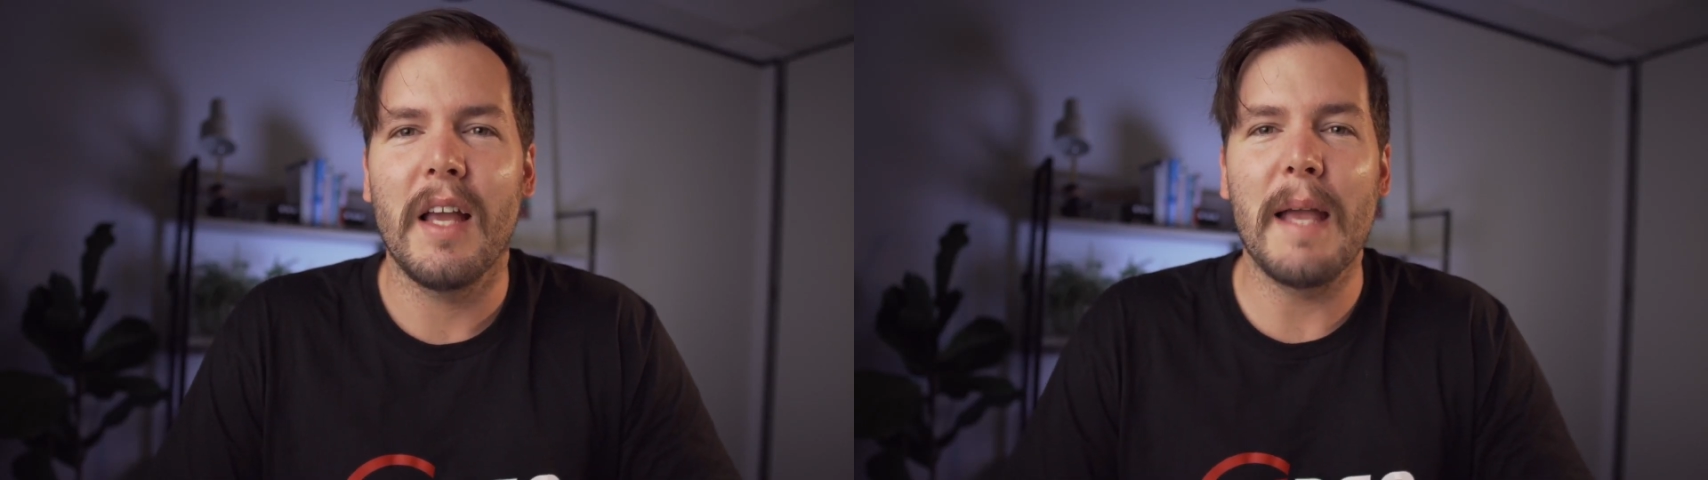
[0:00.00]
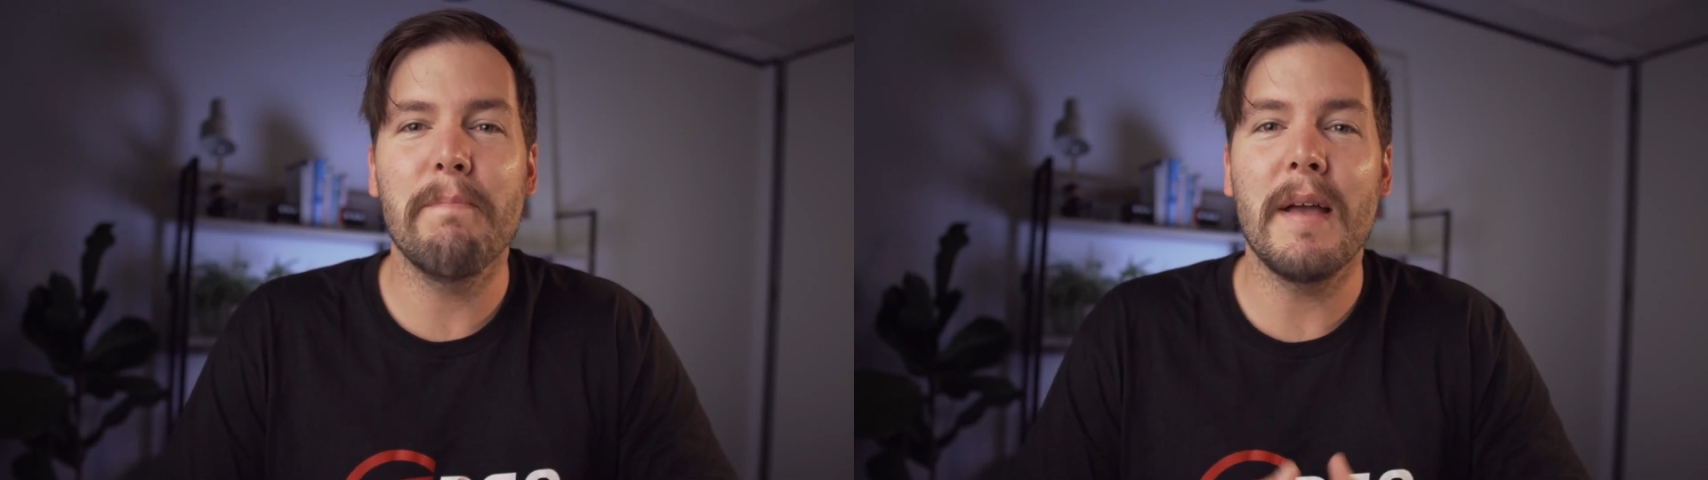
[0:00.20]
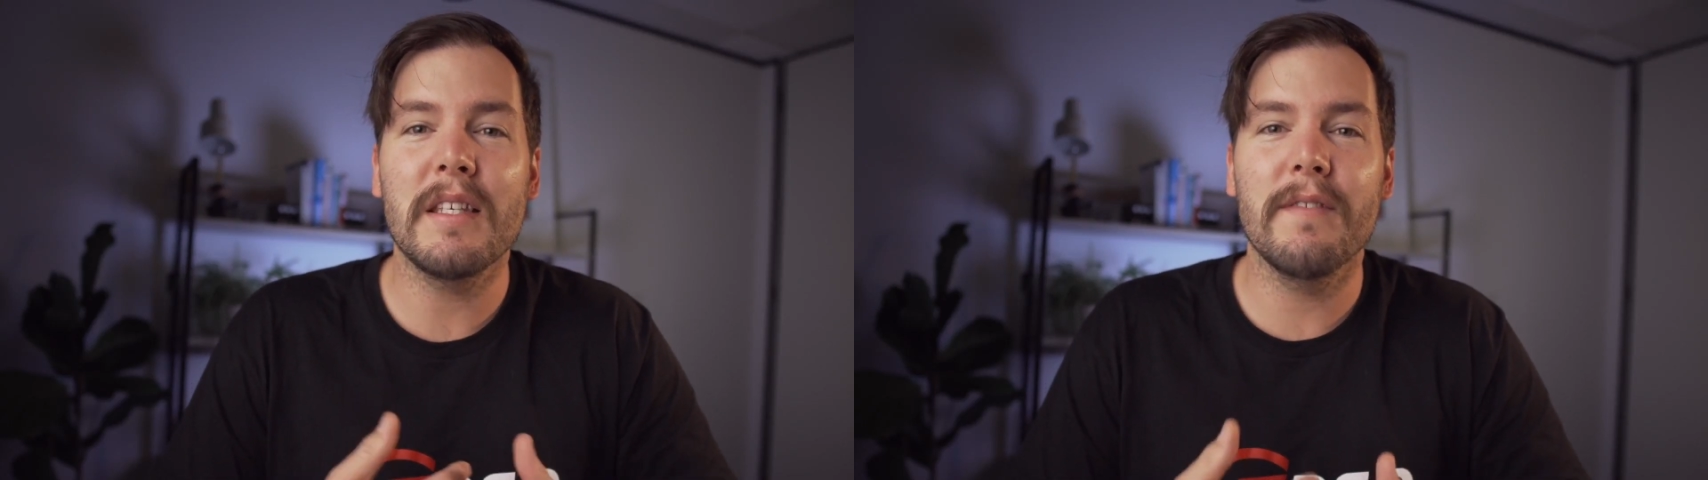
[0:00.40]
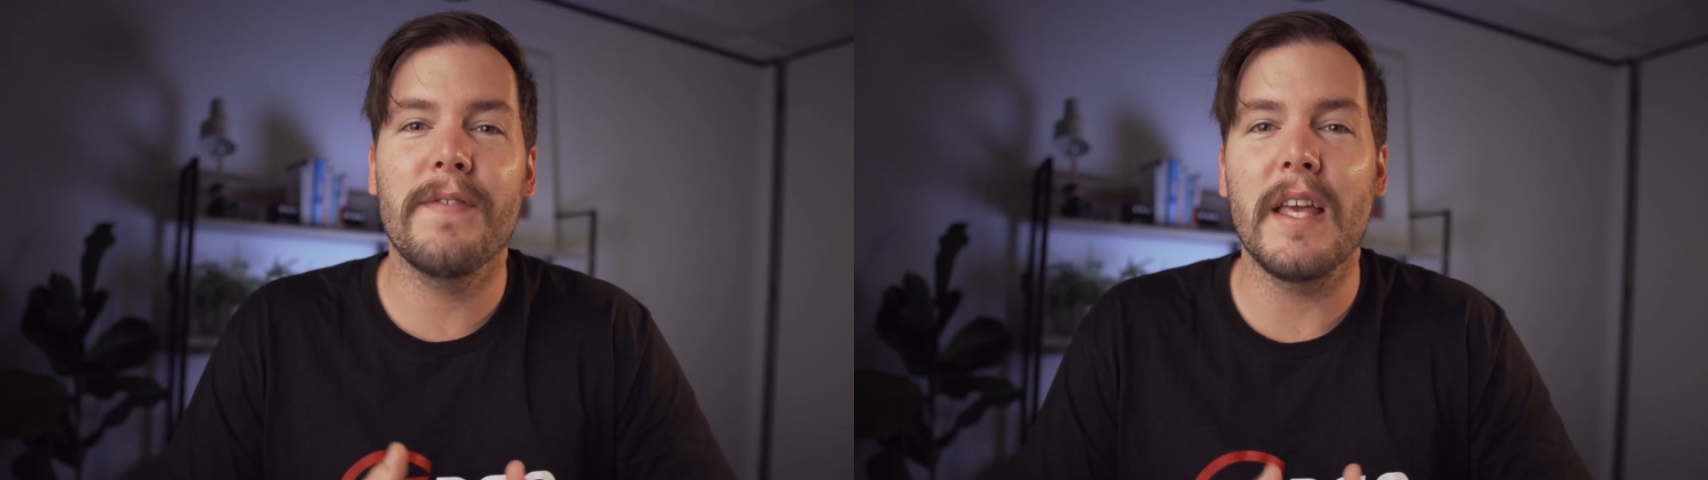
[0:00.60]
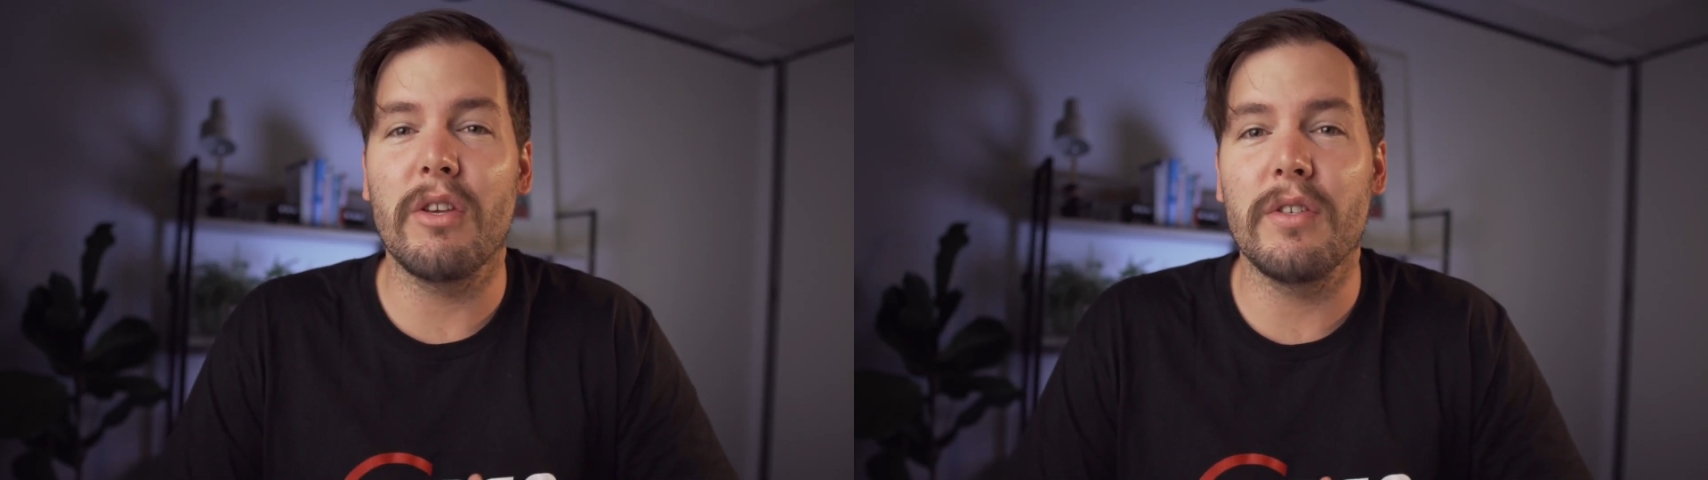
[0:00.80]
A massive
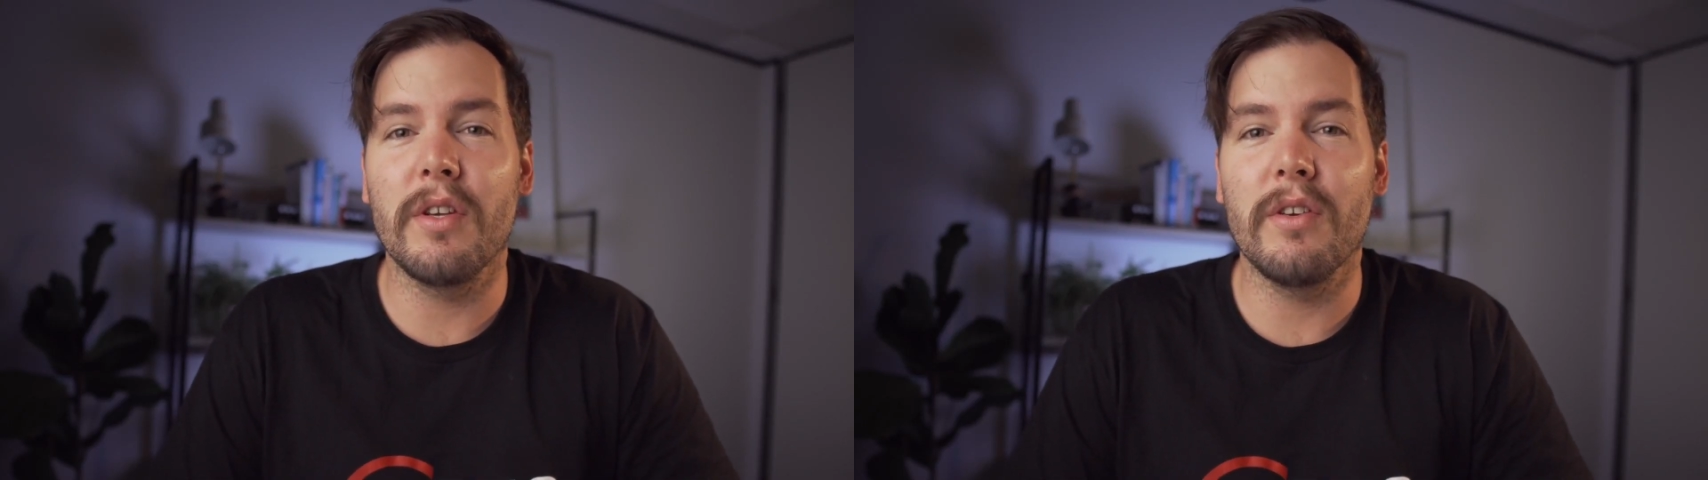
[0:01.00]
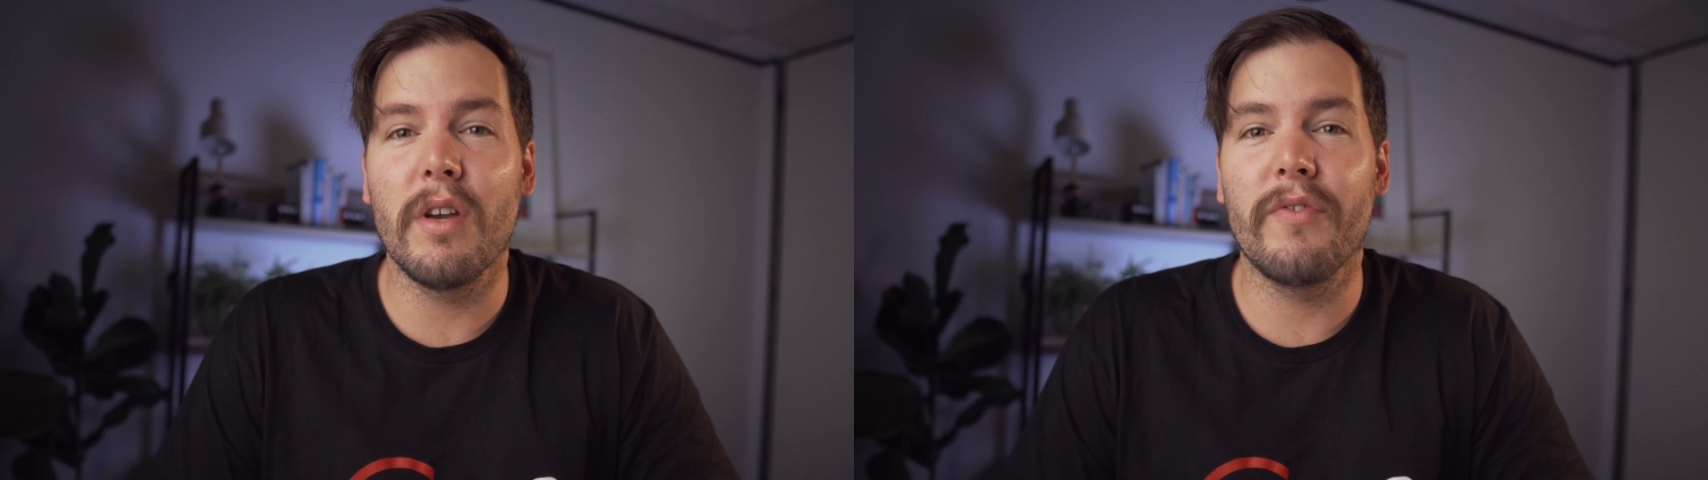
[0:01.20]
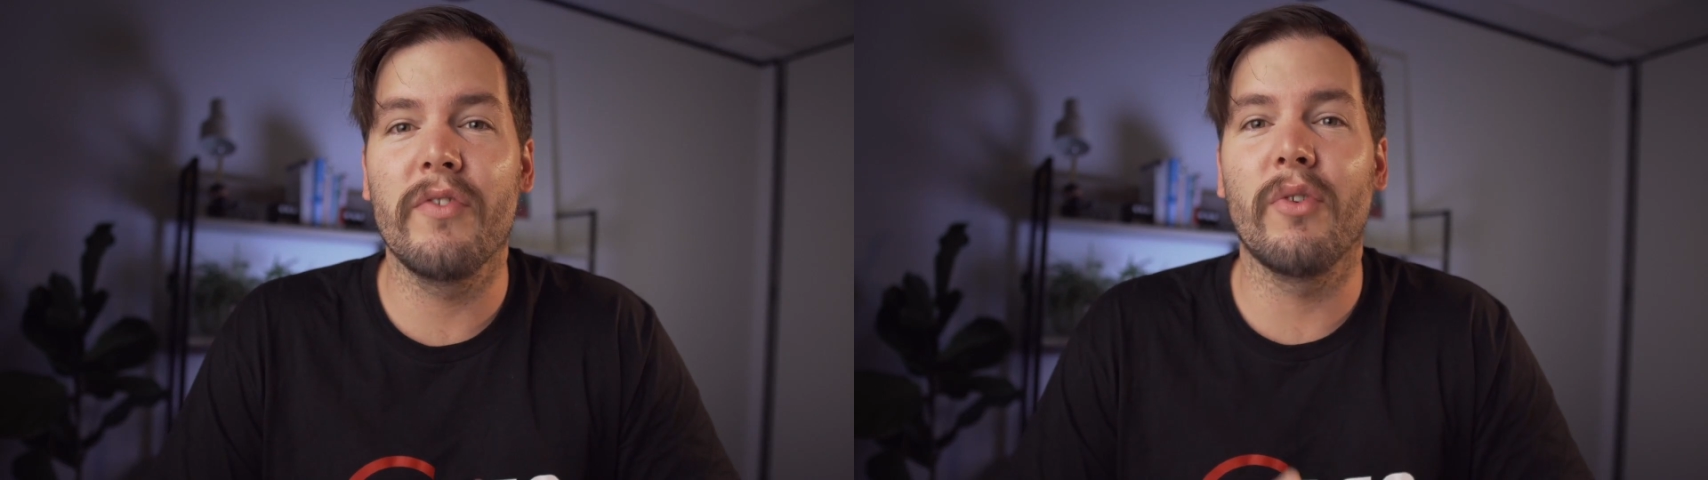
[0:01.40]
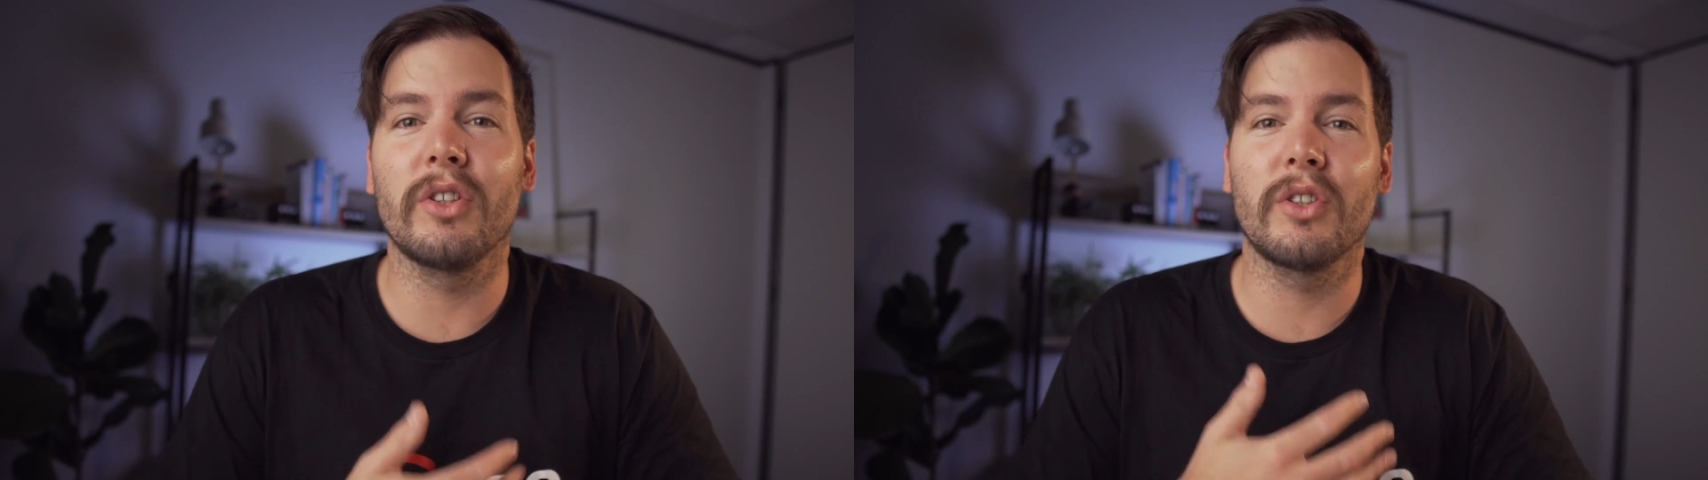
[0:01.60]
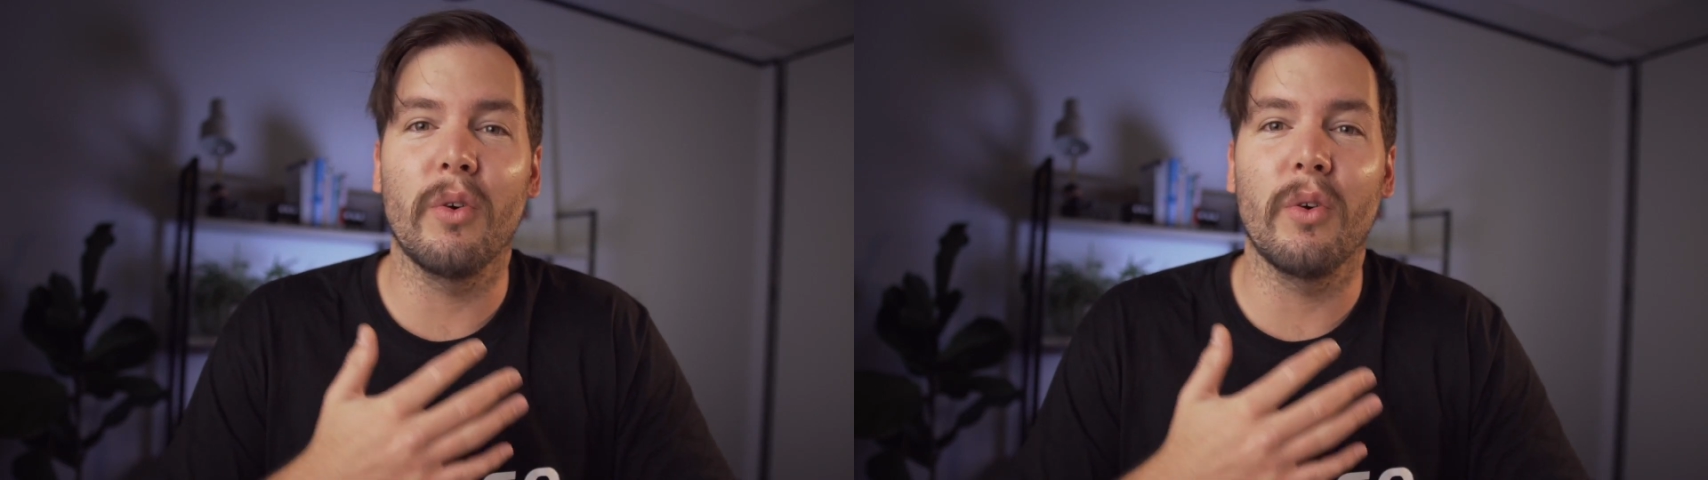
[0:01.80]
thank you to you if you've watched